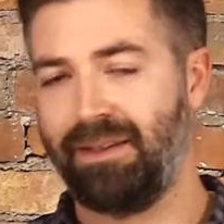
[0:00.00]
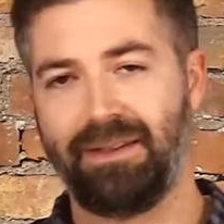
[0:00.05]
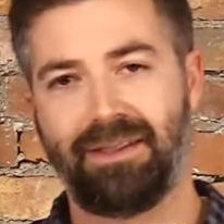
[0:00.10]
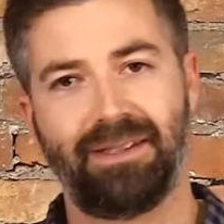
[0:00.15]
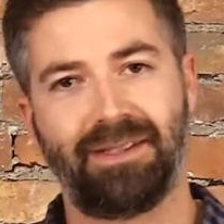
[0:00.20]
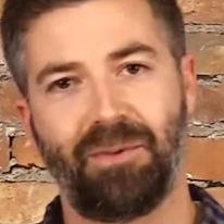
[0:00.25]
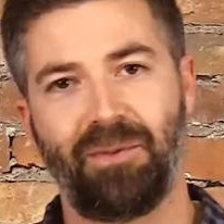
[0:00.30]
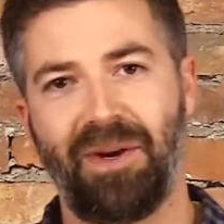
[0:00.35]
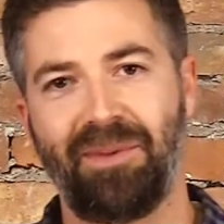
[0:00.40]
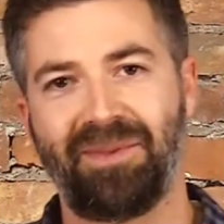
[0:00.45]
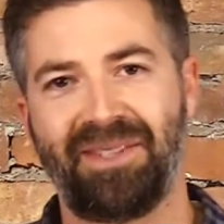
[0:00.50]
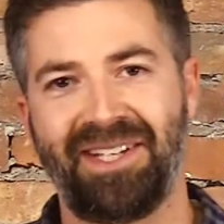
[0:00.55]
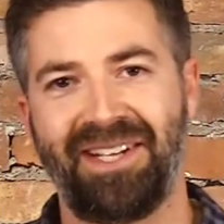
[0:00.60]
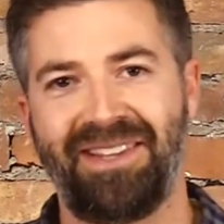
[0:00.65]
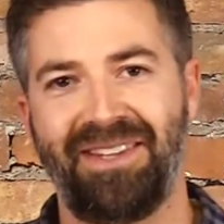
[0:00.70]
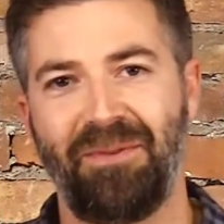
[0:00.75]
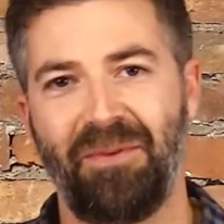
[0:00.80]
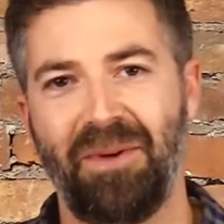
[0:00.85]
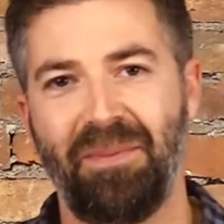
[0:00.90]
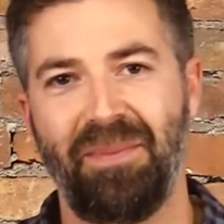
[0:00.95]
This is a website
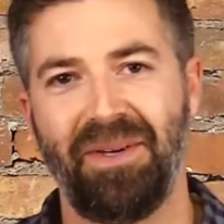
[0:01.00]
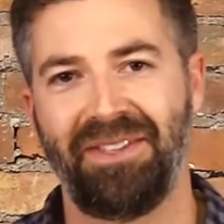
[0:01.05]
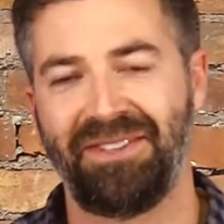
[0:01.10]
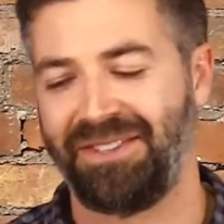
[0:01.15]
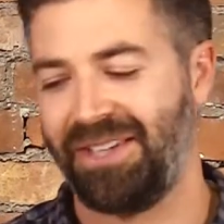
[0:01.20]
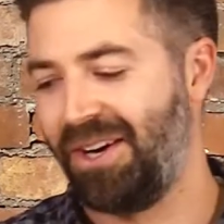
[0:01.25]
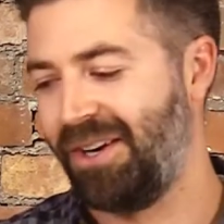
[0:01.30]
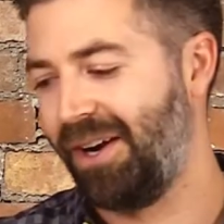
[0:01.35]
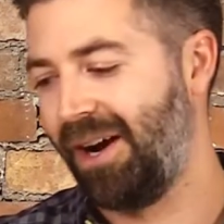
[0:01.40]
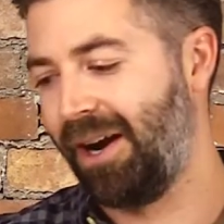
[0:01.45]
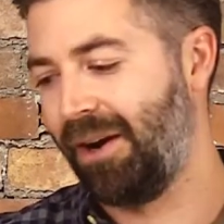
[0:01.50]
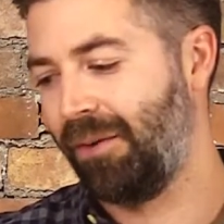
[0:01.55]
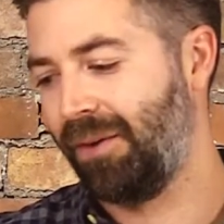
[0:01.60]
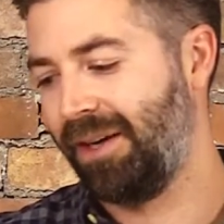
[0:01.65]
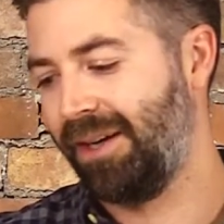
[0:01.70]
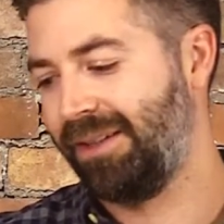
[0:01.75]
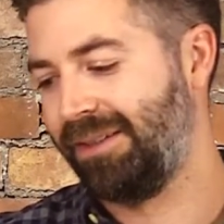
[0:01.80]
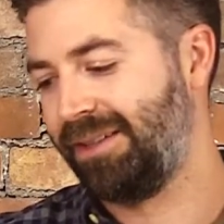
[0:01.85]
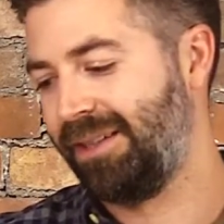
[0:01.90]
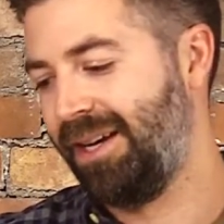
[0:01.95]
that we built on our
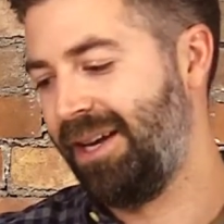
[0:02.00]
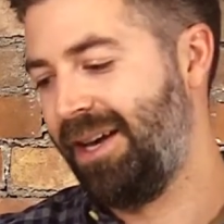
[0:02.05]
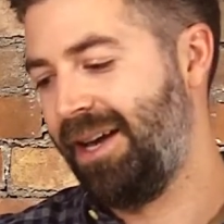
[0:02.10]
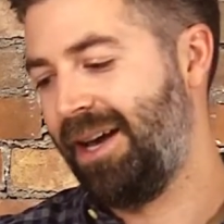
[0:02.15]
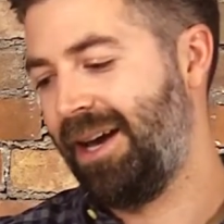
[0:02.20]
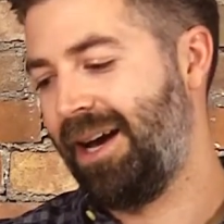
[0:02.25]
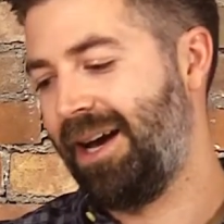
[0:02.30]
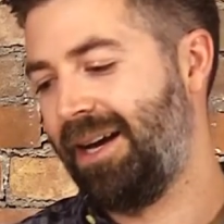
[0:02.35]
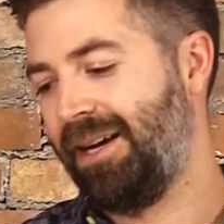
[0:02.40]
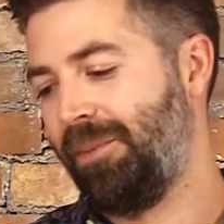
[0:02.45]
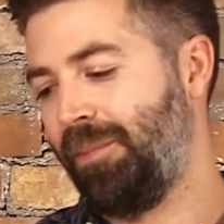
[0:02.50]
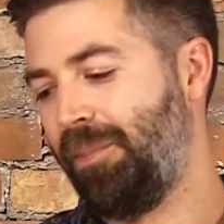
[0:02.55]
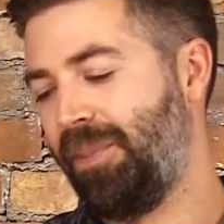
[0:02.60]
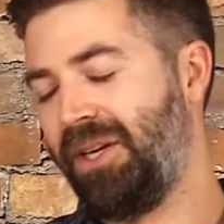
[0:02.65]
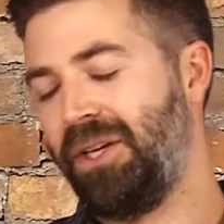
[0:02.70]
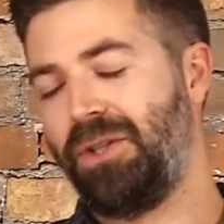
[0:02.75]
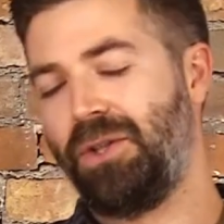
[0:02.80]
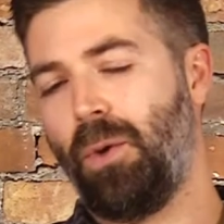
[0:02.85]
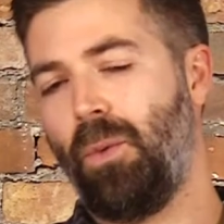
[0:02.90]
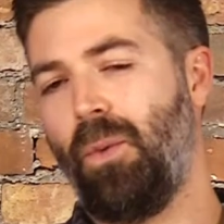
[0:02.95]
end, but
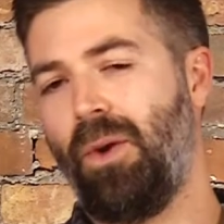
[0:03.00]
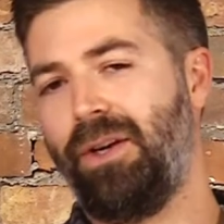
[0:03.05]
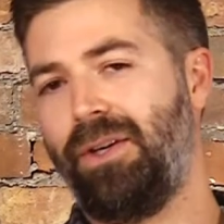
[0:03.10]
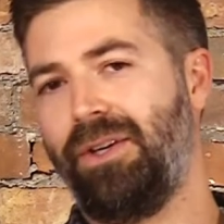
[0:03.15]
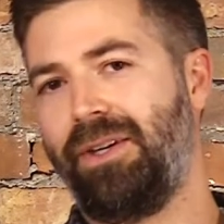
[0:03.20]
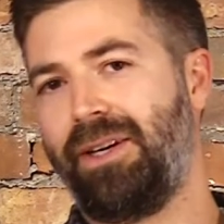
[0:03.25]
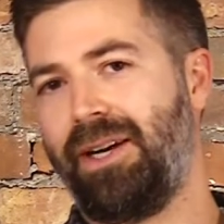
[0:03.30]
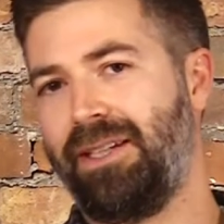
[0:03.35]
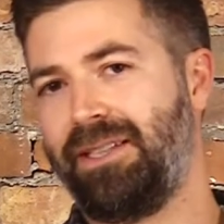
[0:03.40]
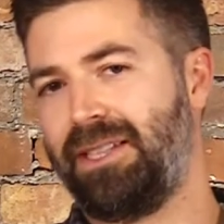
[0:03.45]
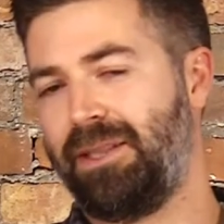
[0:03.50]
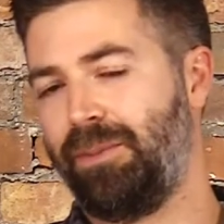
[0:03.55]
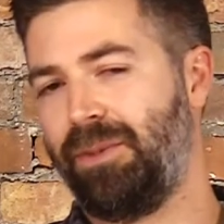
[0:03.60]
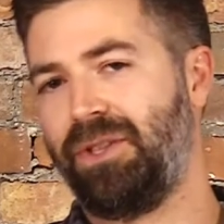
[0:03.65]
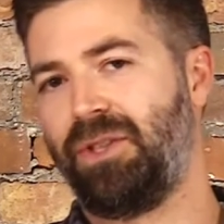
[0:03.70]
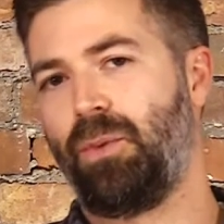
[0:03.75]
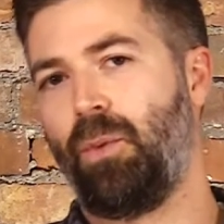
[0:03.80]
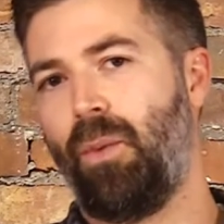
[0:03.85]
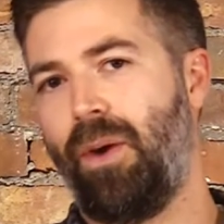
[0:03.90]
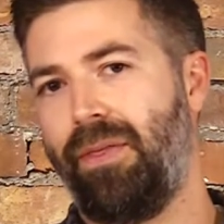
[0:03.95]
you don't want your
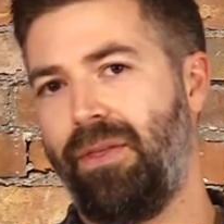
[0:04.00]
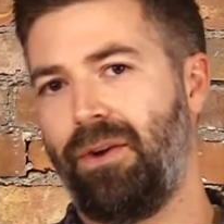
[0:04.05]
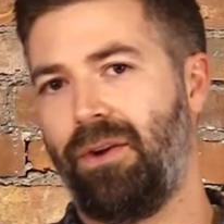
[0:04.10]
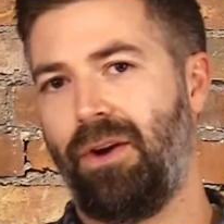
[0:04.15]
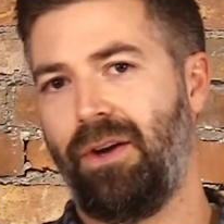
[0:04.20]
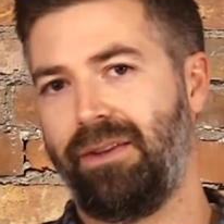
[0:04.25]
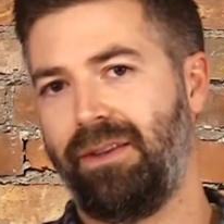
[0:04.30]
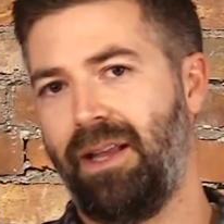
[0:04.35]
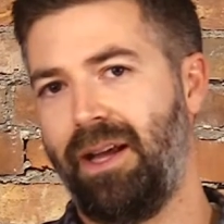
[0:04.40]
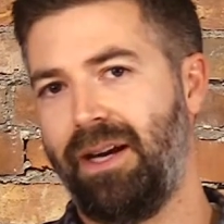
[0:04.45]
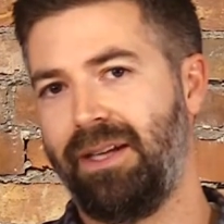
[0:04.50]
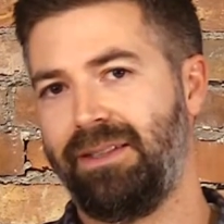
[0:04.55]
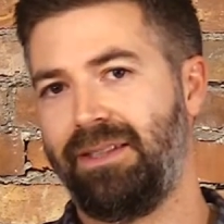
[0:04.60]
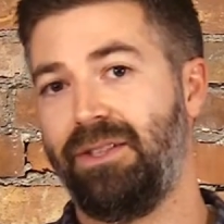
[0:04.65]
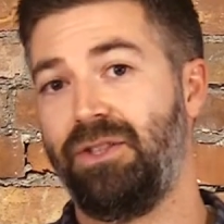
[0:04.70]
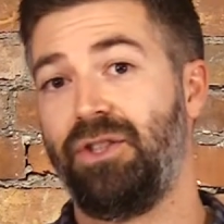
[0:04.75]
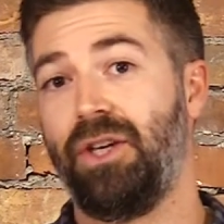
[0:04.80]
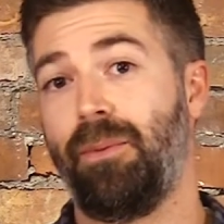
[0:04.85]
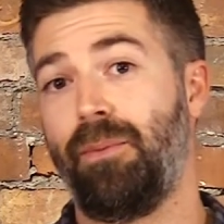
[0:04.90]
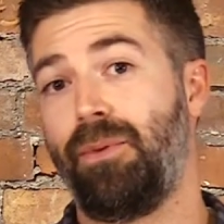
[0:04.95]
customers when they're online to
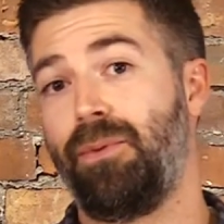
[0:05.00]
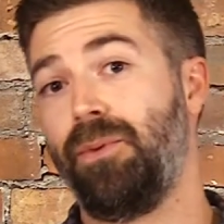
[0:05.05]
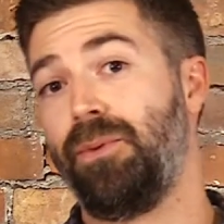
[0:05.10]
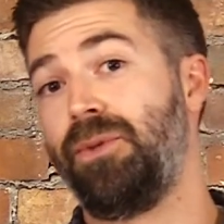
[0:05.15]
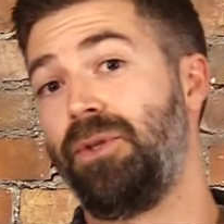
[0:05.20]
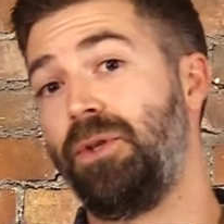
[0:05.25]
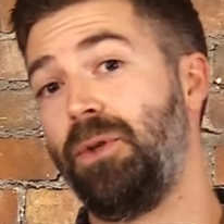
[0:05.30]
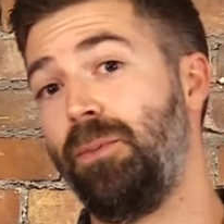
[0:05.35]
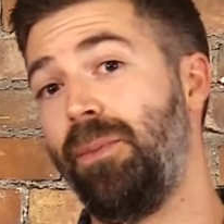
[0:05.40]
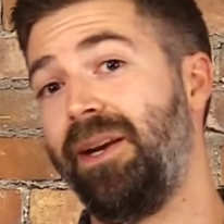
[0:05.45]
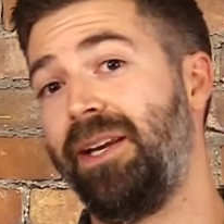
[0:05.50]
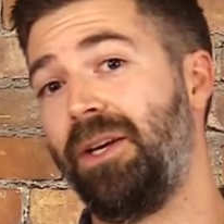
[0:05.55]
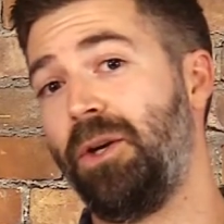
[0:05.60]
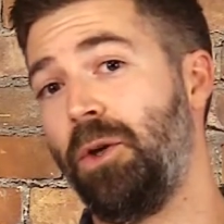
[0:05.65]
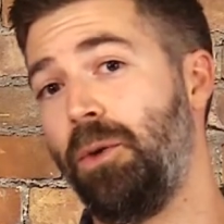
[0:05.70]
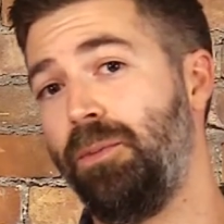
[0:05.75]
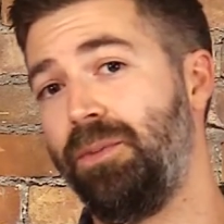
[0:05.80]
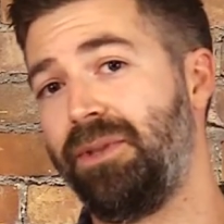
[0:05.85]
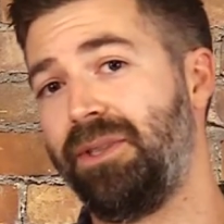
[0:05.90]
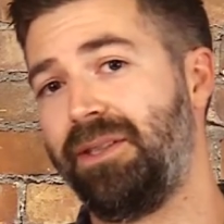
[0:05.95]
jump through too many
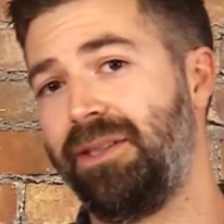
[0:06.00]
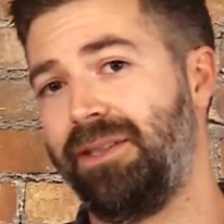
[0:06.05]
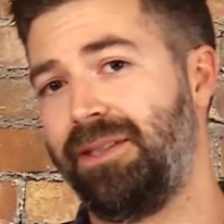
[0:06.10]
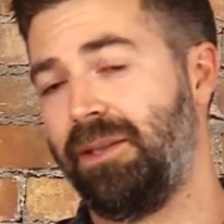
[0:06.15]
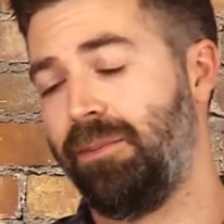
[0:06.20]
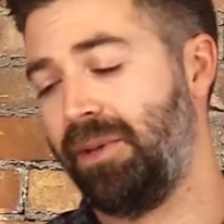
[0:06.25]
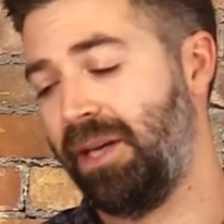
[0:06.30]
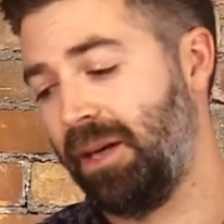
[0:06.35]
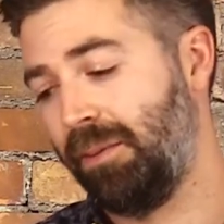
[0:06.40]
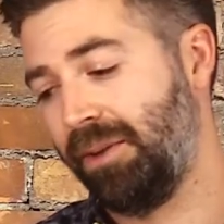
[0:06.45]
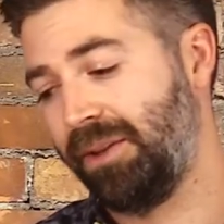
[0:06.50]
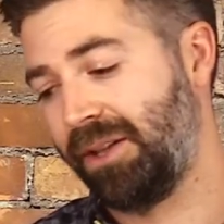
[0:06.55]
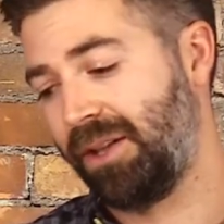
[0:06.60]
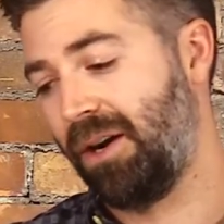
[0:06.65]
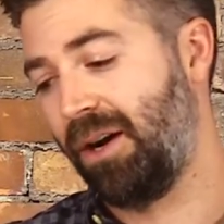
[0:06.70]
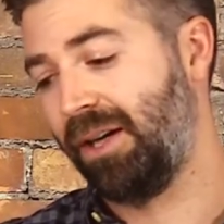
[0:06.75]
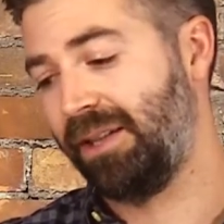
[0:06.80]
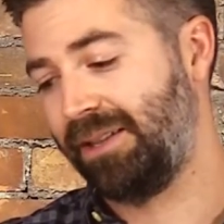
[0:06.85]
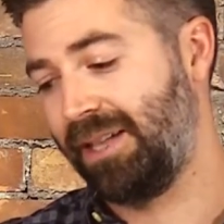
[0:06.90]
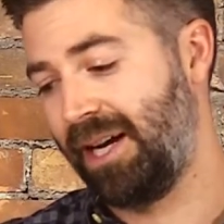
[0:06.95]
hoops to be able to
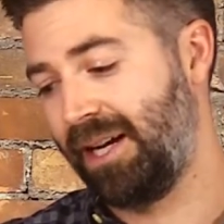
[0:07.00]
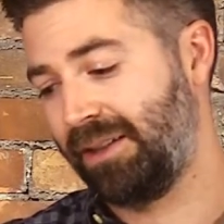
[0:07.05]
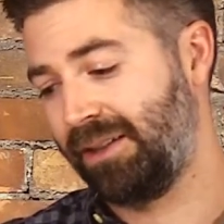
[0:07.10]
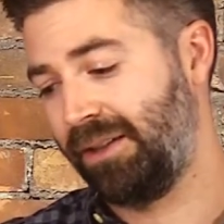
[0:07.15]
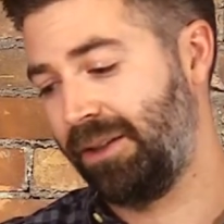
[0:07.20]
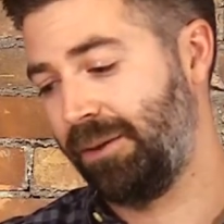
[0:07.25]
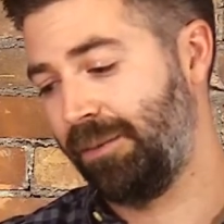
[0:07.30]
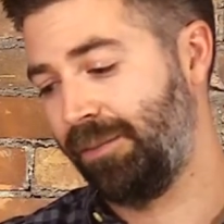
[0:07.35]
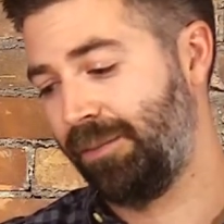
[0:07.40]
contact.